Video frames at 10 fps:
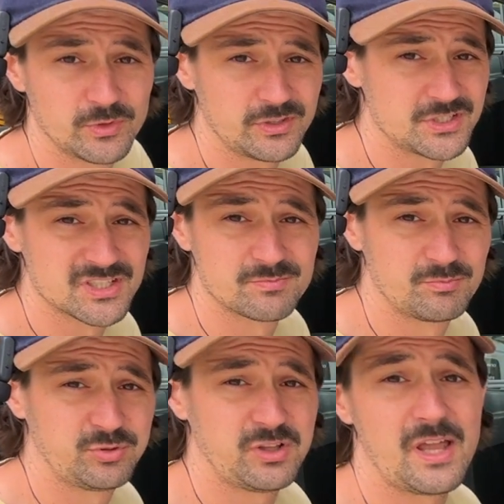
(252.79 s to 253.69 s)
really just
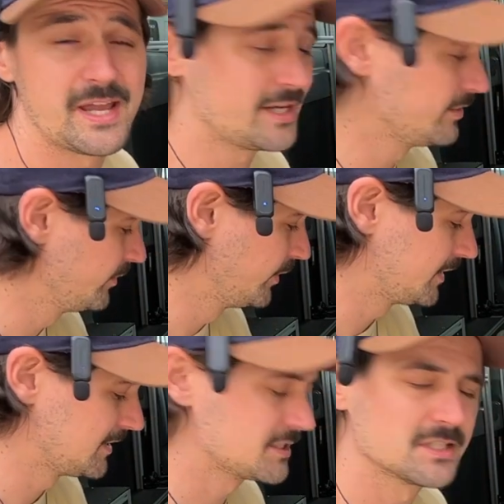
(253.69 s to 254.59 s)
play
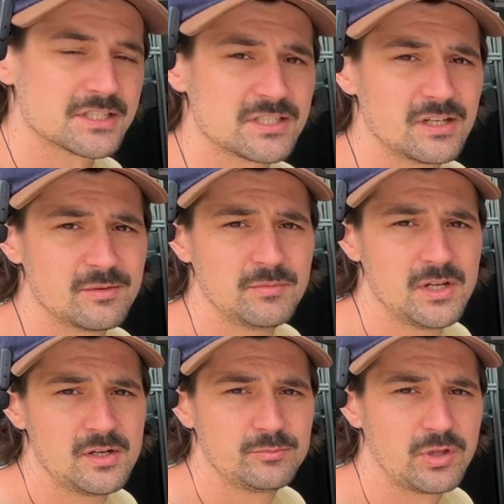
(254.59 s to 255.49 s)
with this system,
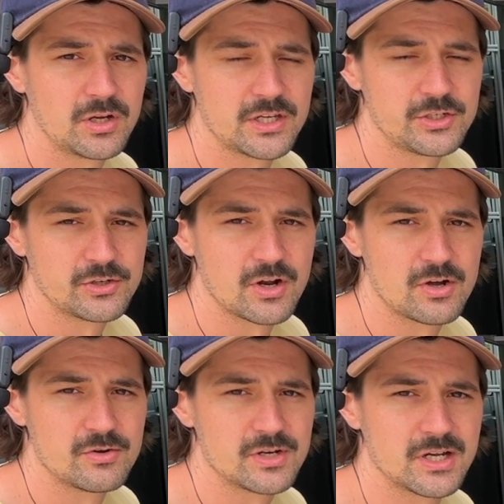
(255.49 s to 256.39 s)
plug in your
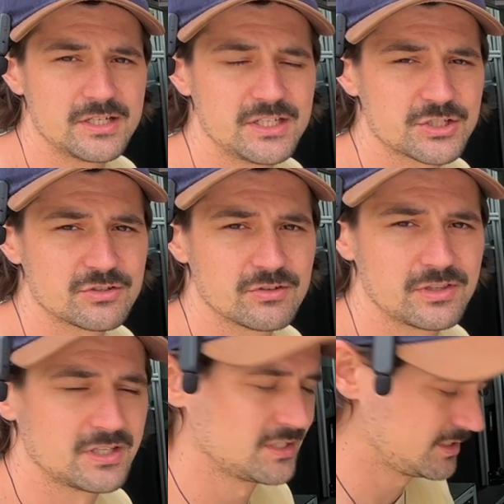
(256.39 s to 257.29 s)
own additional
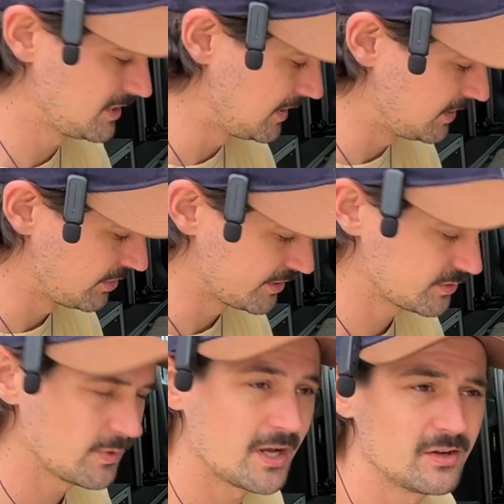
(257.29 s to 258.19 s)
things in here
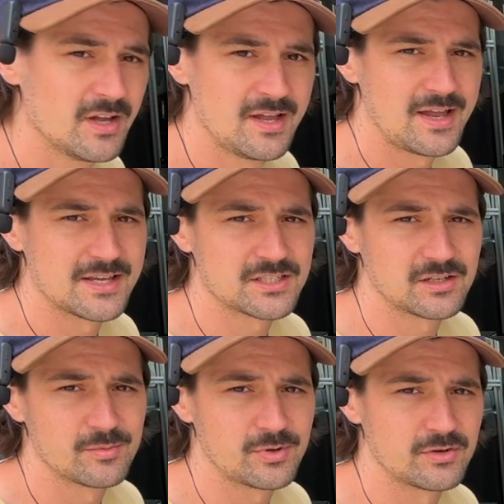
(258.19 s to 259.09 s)
as well as the
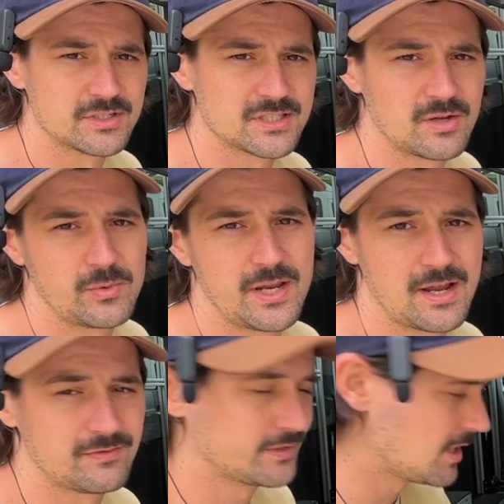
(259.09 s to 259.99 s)
components that we
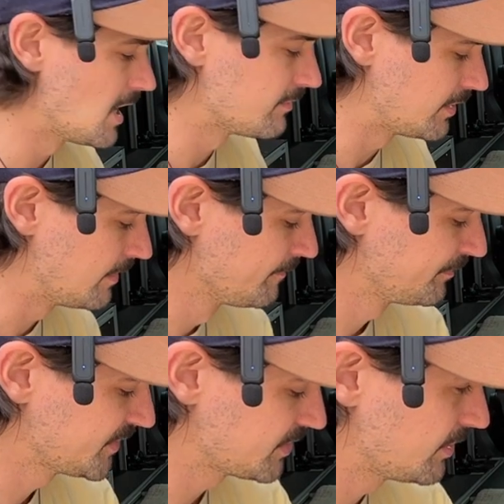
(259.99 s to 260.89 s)
have to offer.
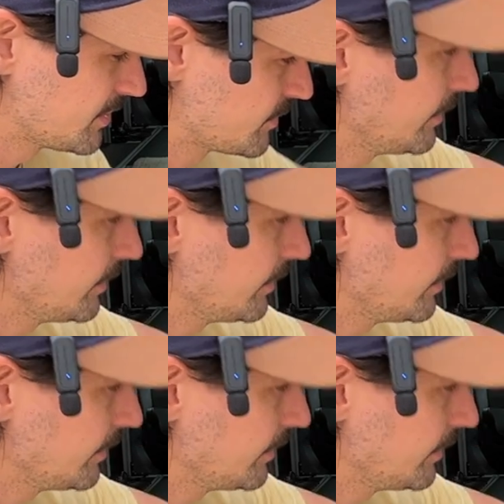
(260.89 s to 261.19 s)
So there's